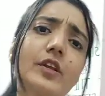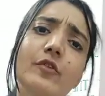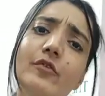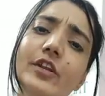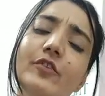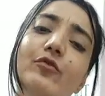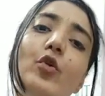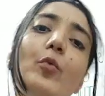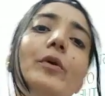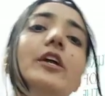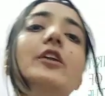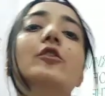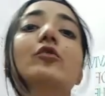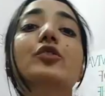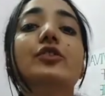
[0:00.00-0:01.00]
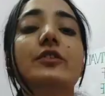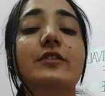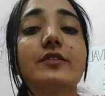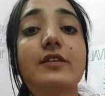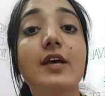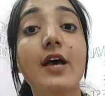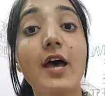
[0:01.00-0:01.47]
When a phobic individual
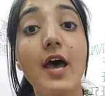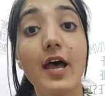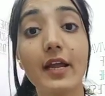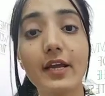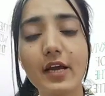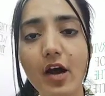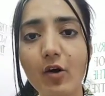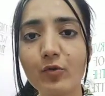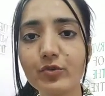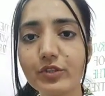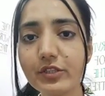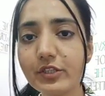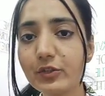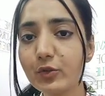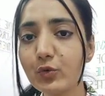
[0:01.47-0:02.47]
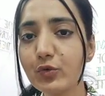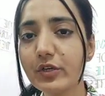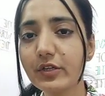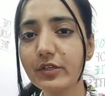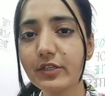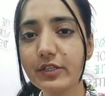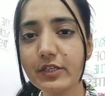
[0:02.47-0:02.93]
encountered to
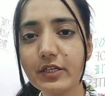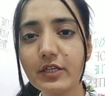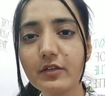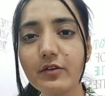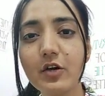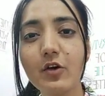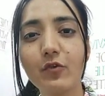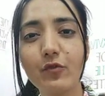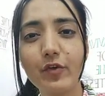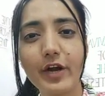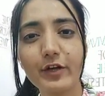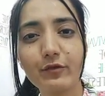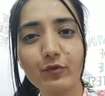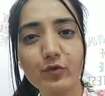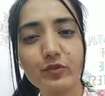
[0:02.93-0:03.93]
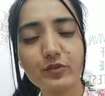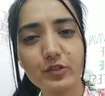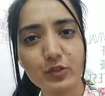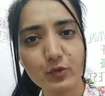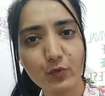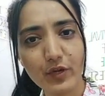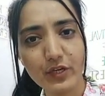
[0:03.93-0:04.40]
a real frightful
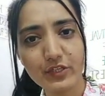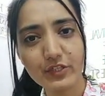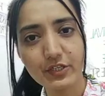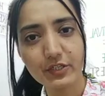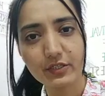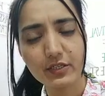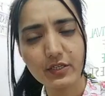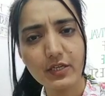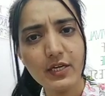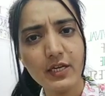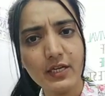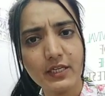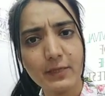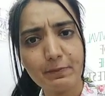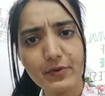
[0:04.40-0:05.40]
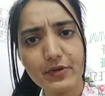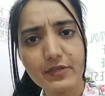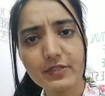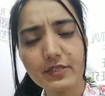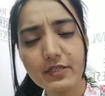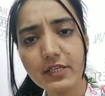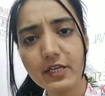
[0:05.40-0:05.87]
situation, the
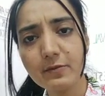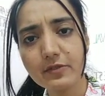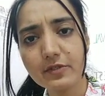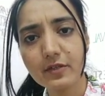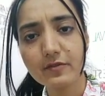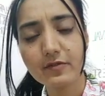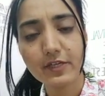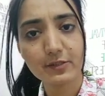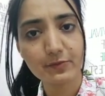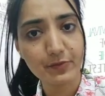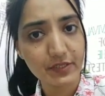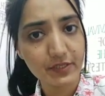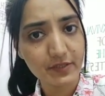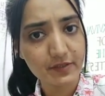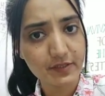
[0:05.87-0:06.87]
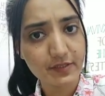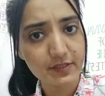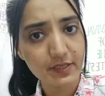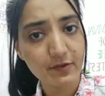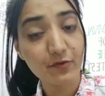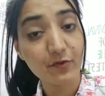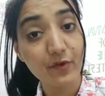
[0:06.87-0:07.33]
person himself experiences
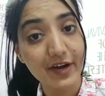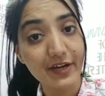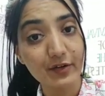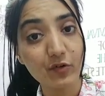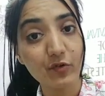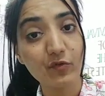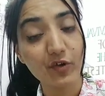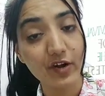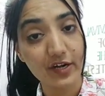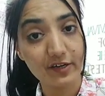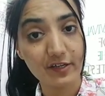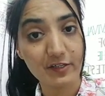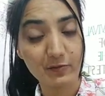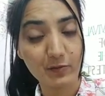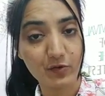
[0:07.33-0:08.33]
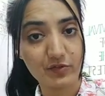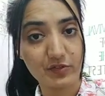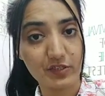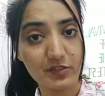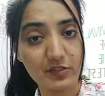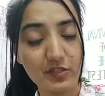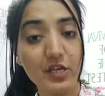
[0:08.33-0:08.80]
a fight or flight
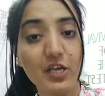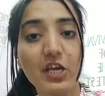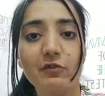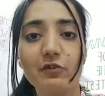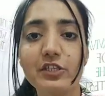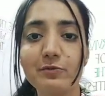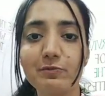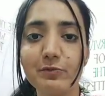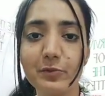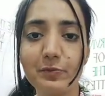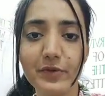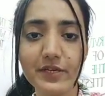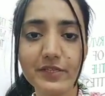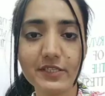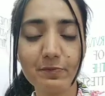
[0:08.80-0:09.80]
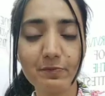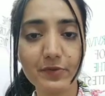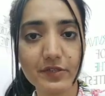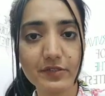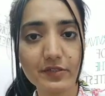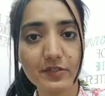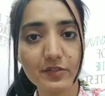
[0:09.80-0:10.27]
responses which prepares a
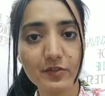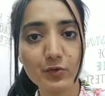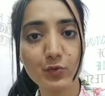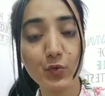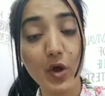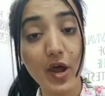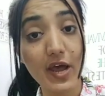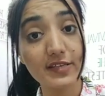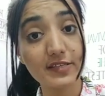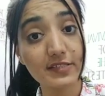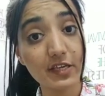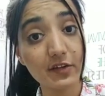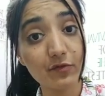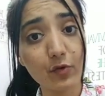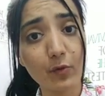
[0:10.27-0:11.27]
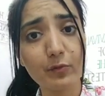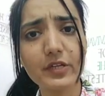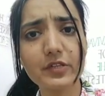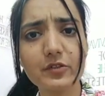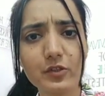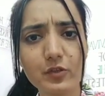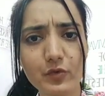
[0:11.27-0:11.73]
person to escape from the
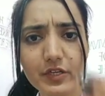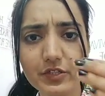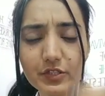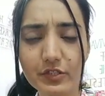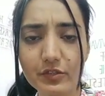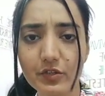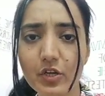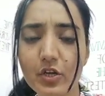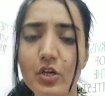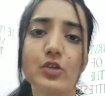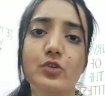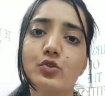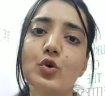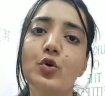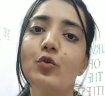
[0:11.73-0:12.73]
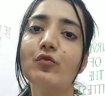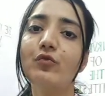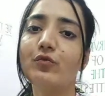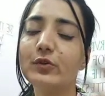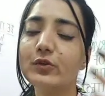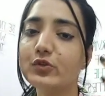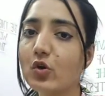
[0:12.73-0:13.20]
situation. So
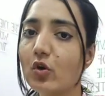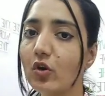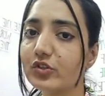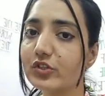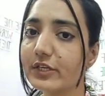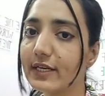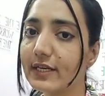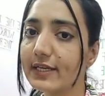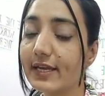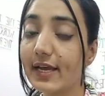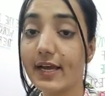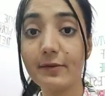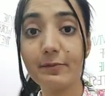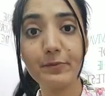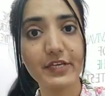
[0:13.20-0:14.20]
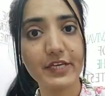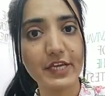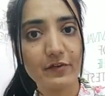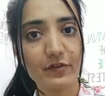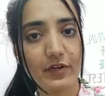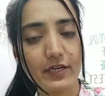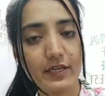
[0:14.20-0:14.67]
physiologically and
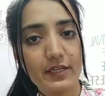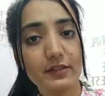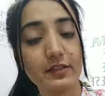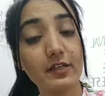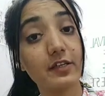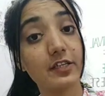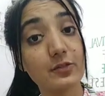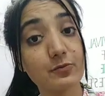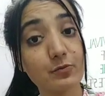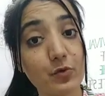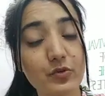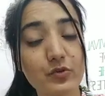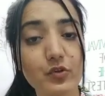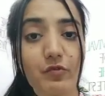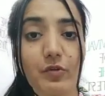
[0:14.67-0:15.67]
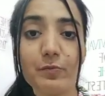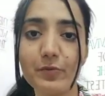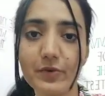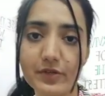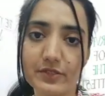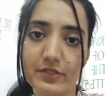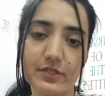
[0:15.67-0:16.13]
behaviorally, the response of a
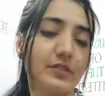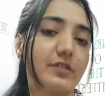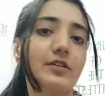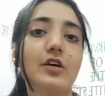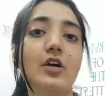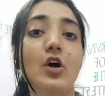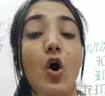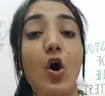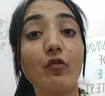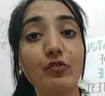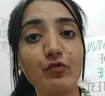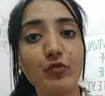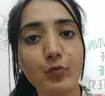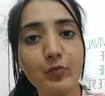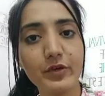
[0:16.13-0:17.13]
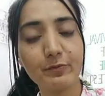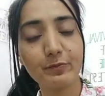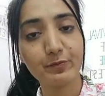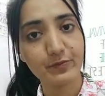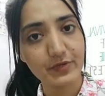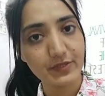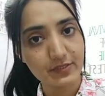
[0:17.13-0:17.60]
person, of a phobic
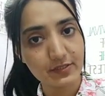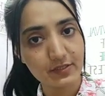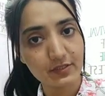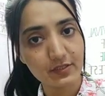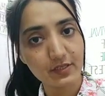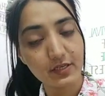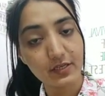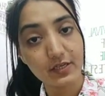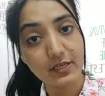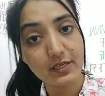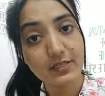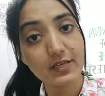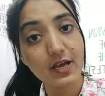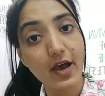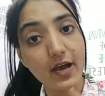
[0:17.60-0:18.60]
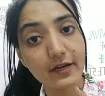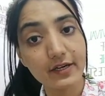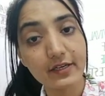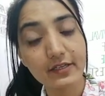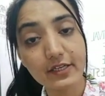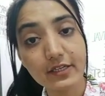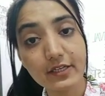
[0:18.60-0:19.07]
person, is
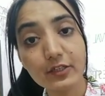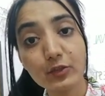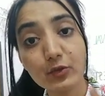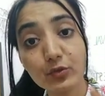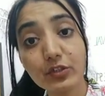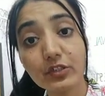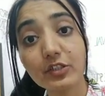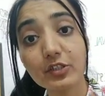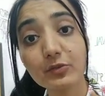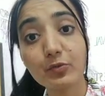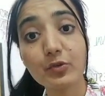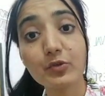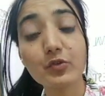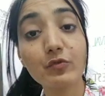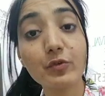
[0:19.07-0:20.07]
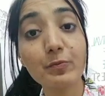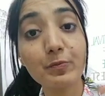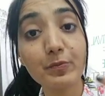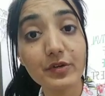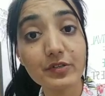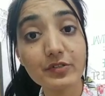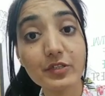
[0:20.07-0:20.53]
identical to the response of a
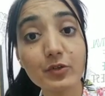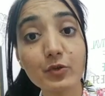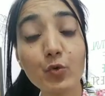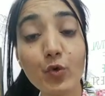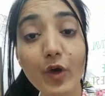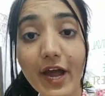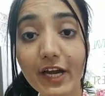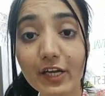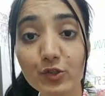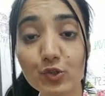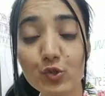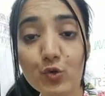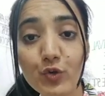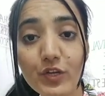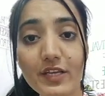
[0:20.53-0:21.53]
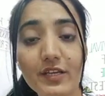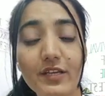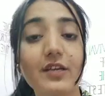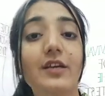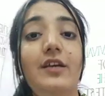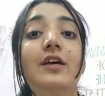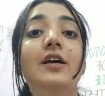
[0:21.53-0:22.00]
person who actually
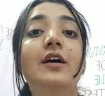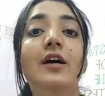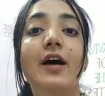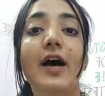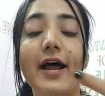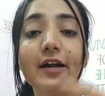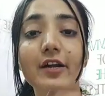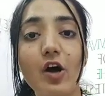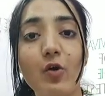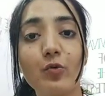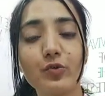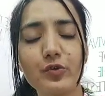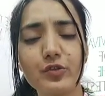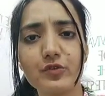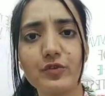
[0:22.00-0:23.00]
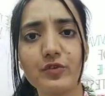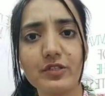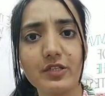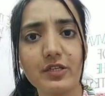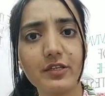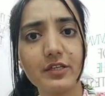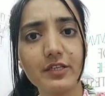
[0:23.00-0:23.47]
encounters with
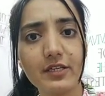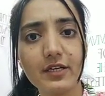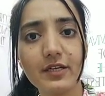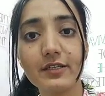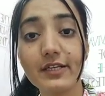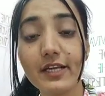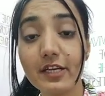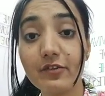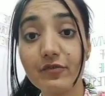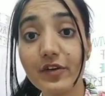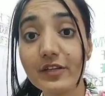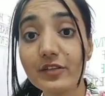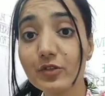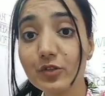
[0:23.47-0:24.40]
the real terrifying